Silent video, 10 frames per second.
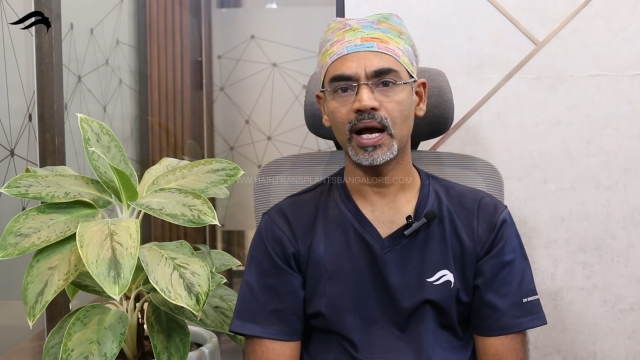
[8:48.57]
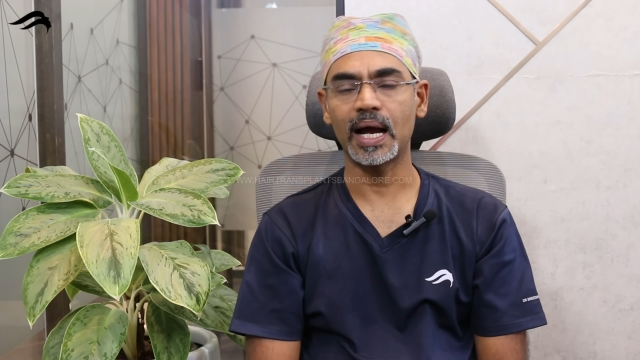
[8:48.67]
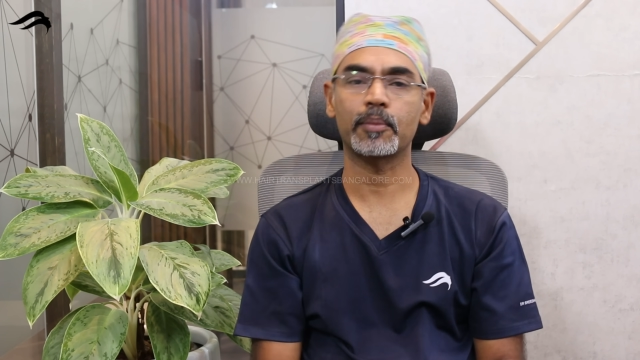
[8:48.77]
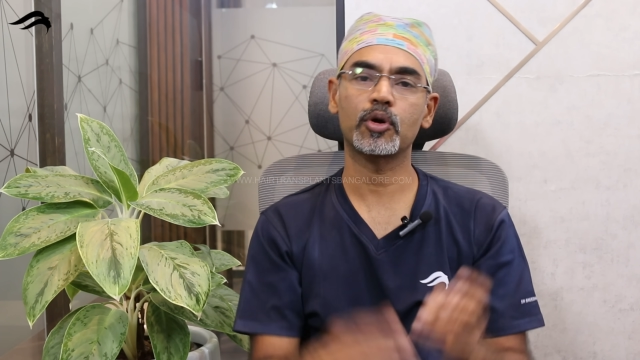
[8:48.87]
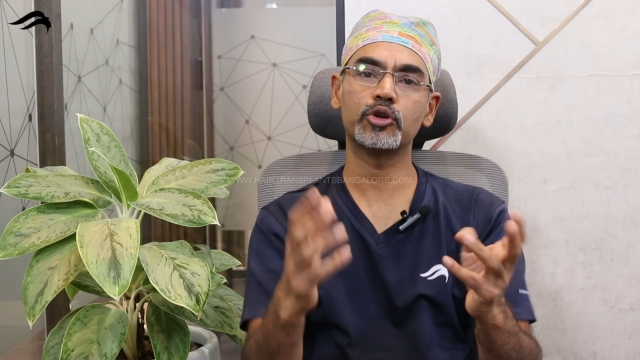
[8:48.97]

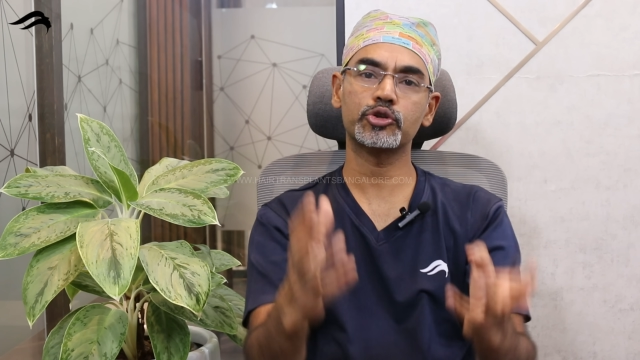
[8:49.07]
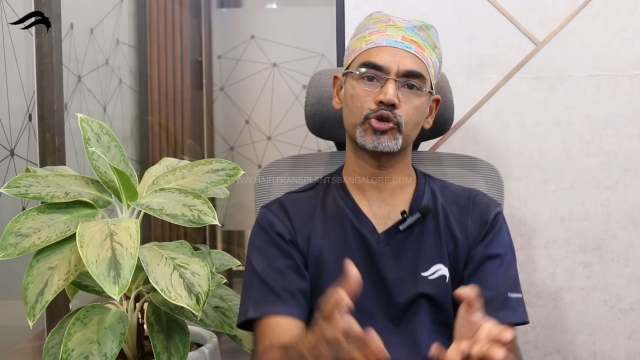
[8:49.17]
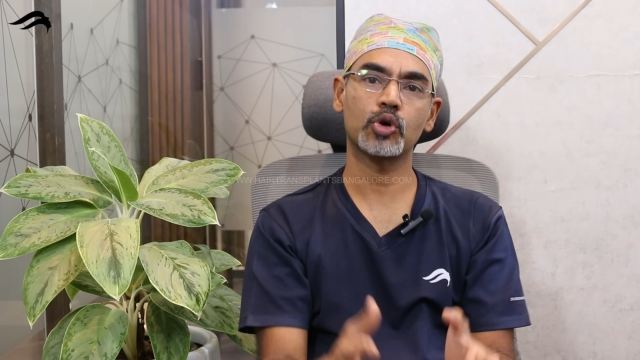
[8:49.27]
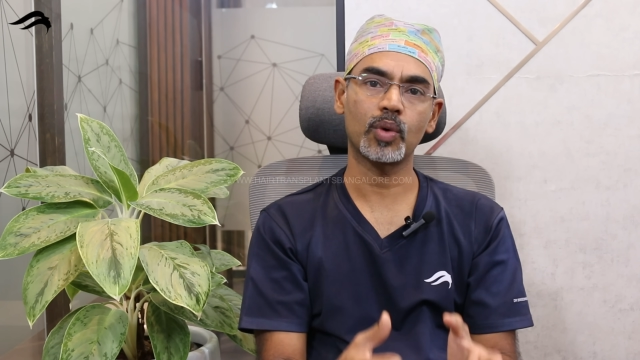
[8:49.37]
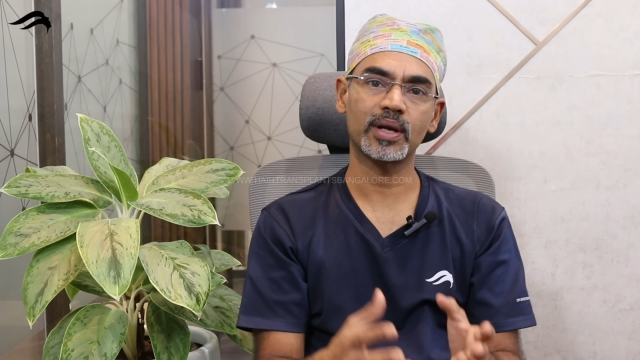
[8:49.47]
I'm going to
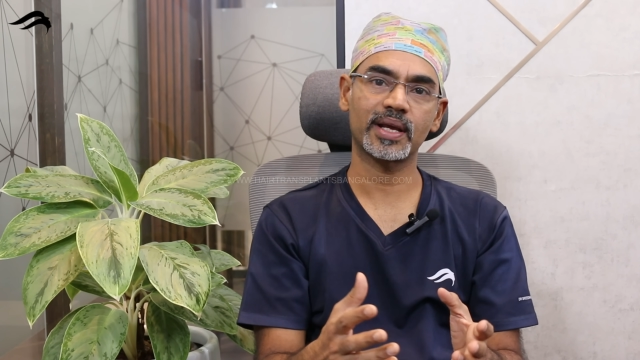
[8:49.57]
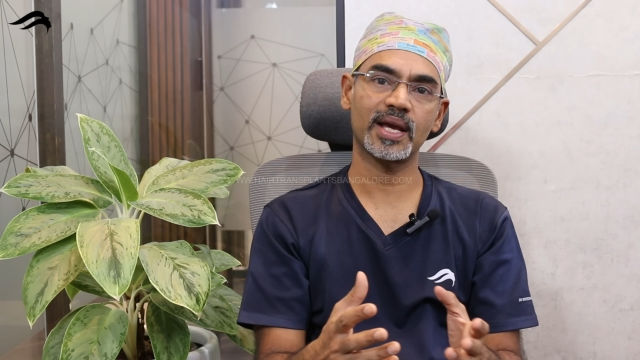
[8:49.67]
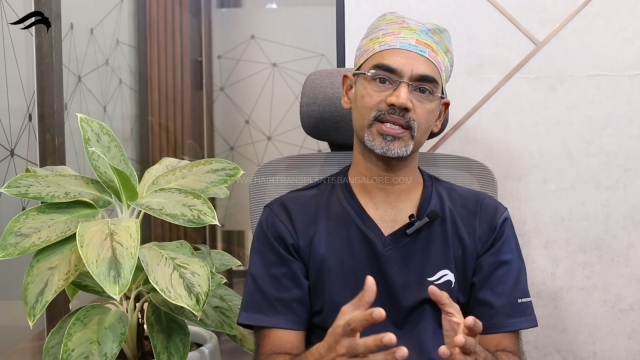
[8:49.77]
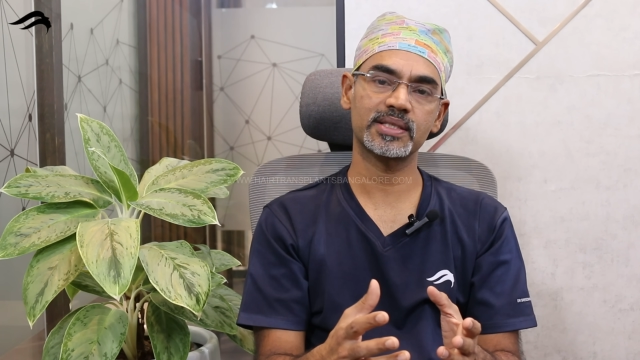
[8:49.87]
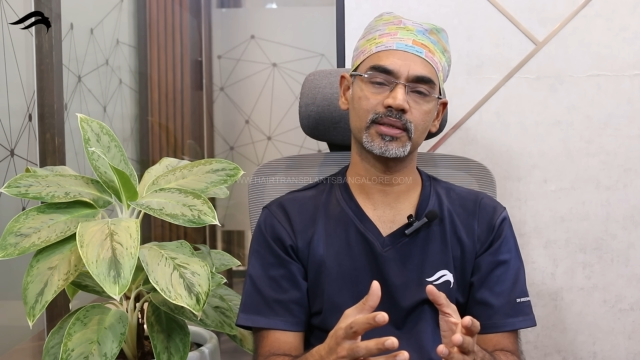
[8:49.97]
show one
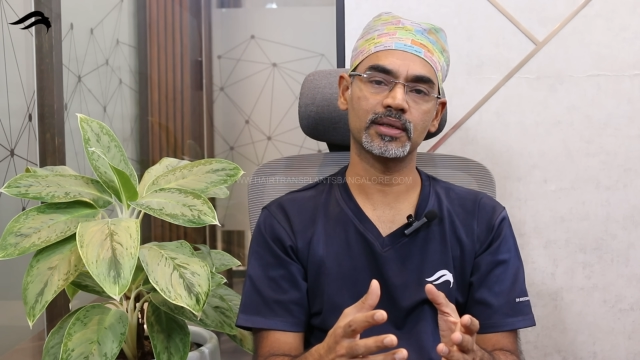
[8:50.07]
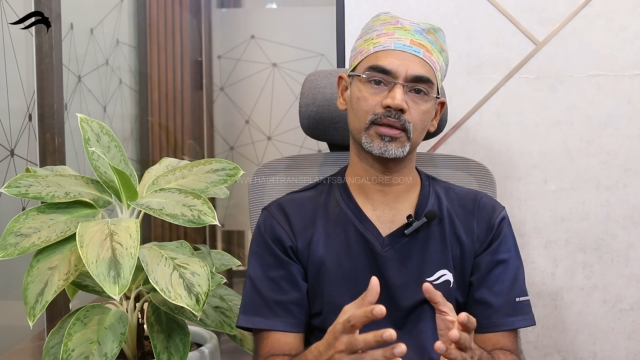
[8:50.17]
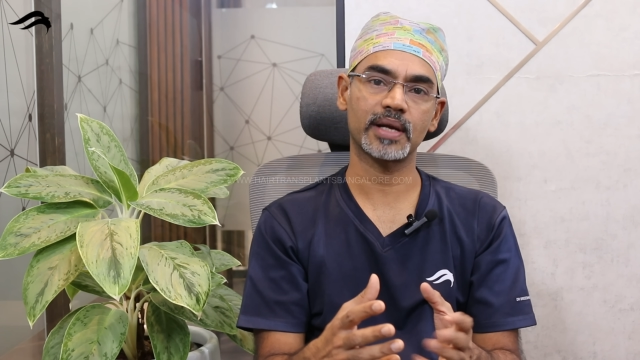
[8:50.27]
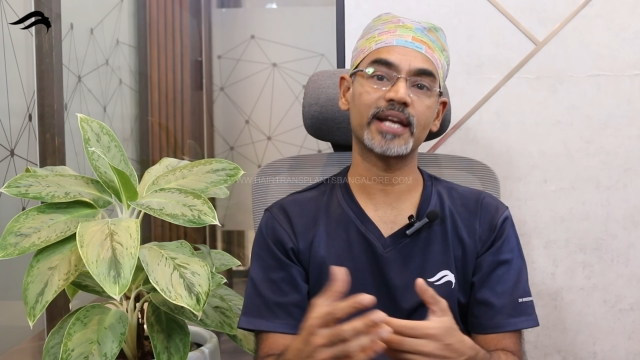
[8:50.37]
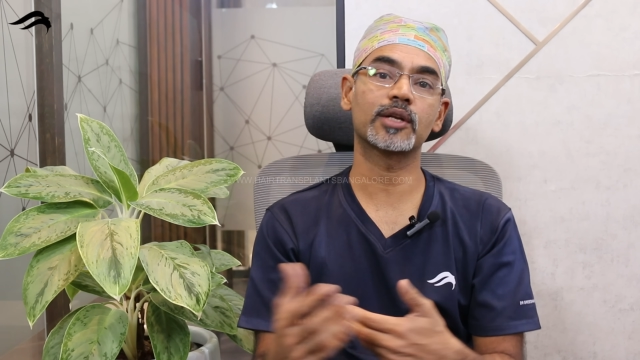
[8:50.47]
case
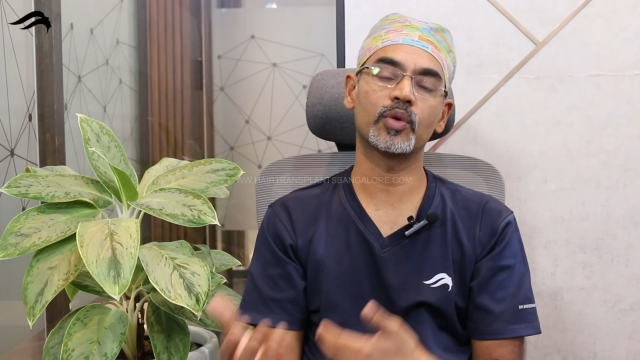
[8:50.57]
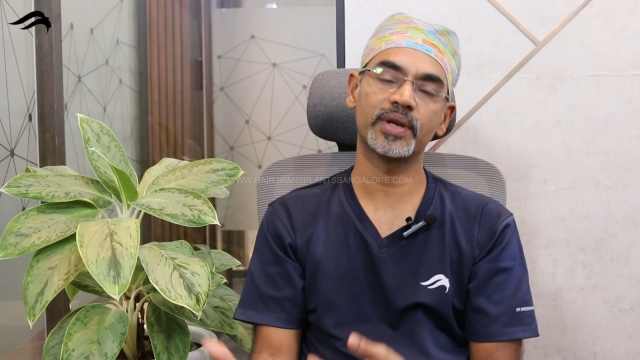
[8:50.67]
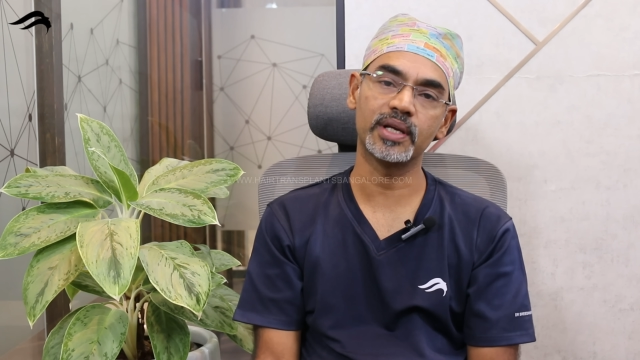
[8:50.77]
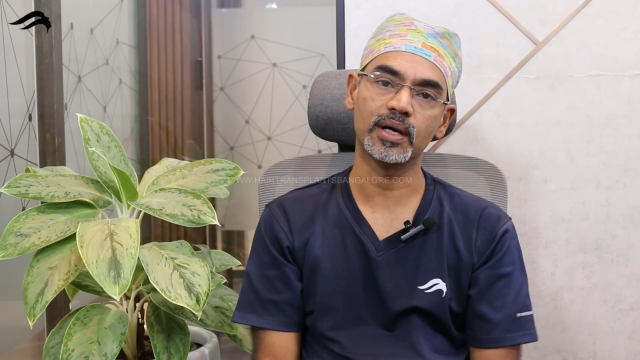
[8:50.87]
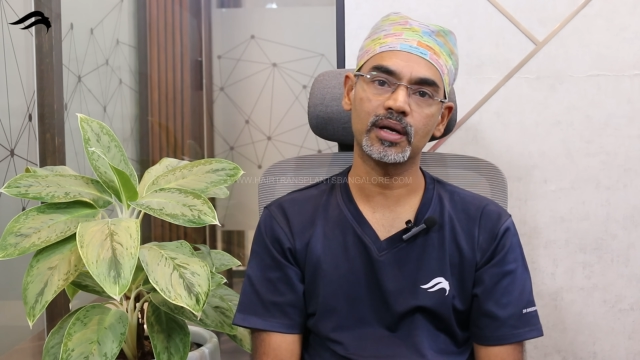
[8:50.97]
right now
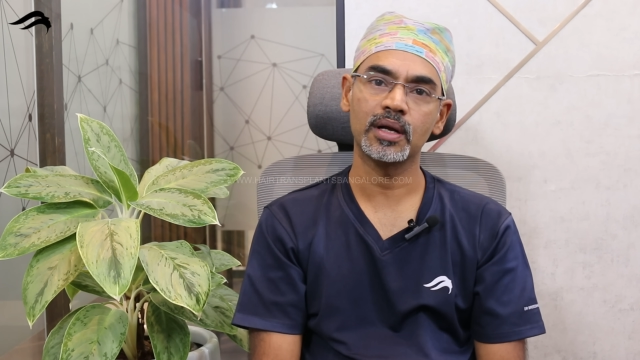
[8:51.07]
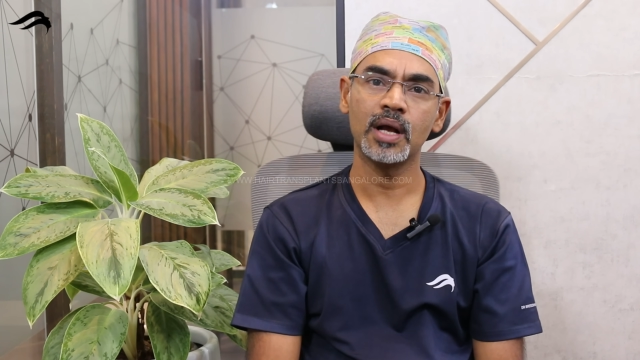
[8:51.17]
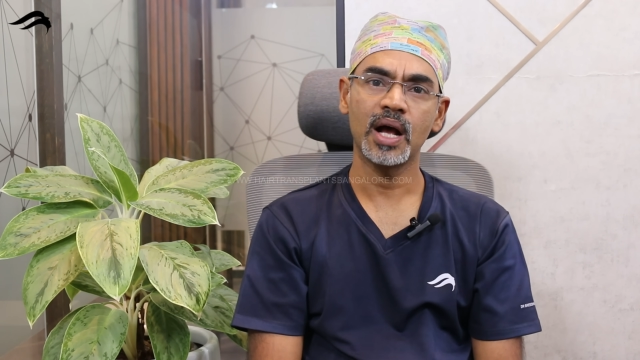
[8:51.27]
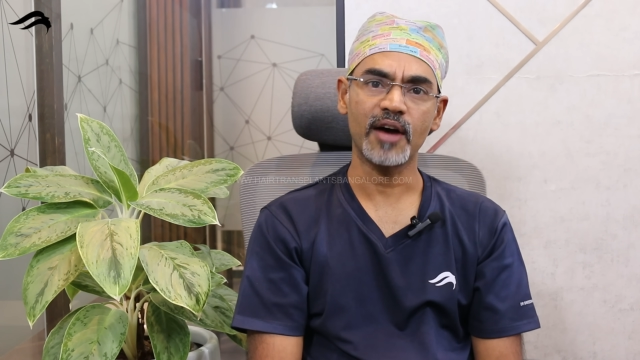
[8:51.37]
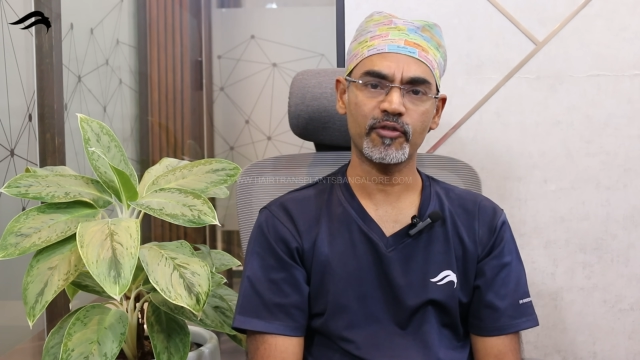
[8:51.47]
here.
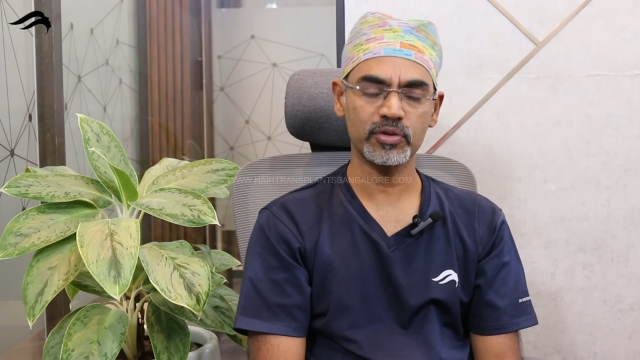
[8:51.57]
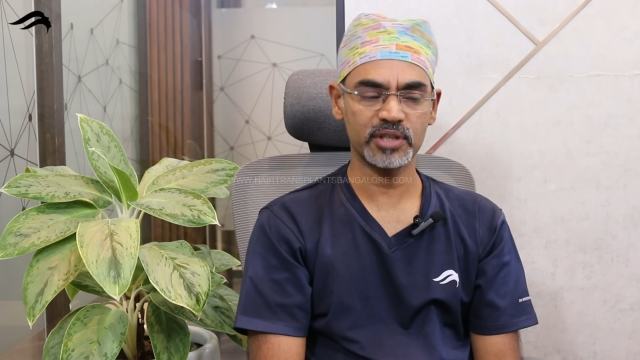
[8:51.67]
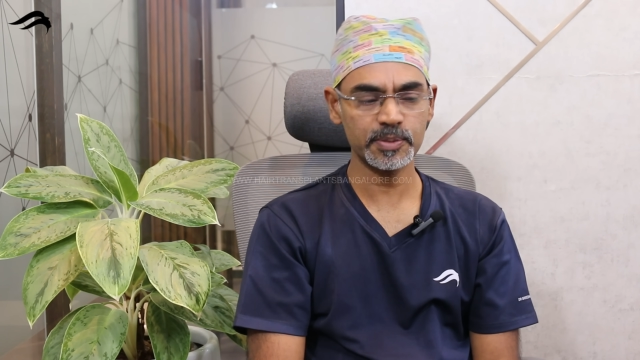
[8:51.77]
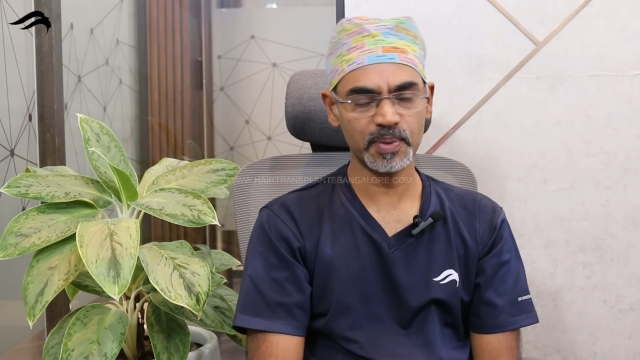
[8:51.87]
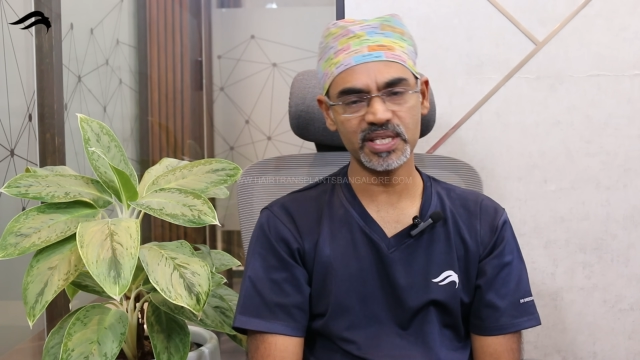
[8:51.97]
Of course,
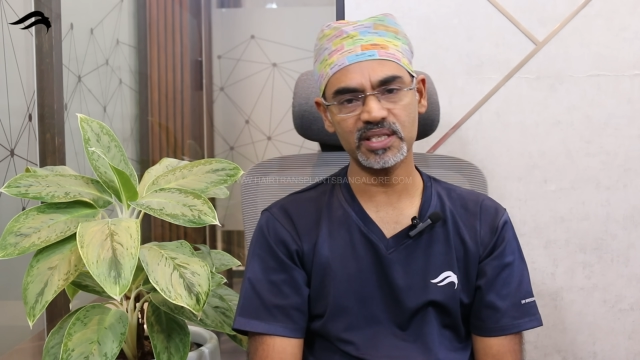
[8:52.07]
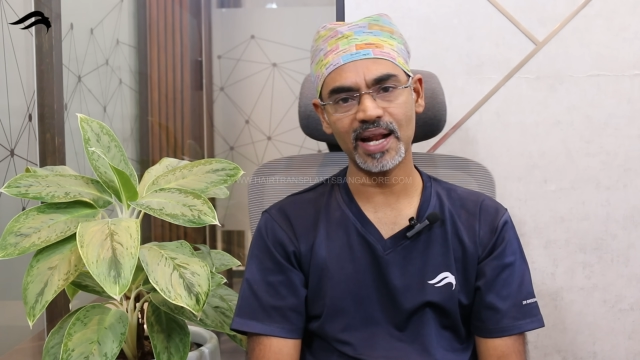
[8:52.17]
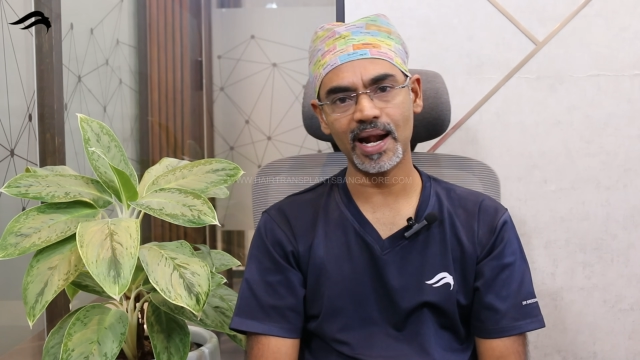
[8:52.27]
this patient